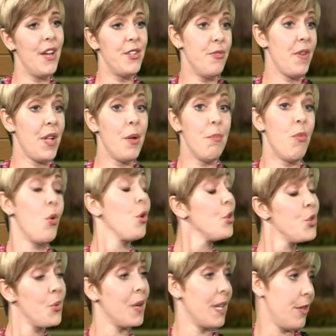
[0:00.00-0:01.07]
develop more
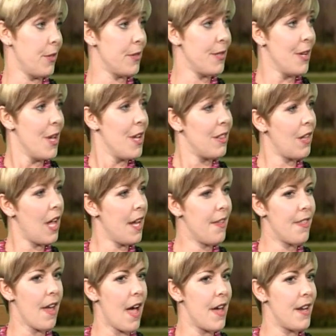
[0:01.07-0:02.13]
trails
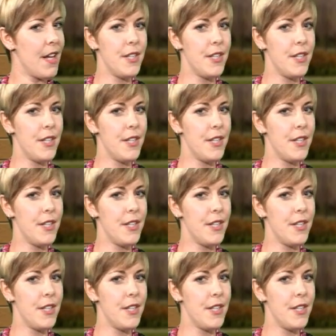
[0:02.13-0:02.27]
like that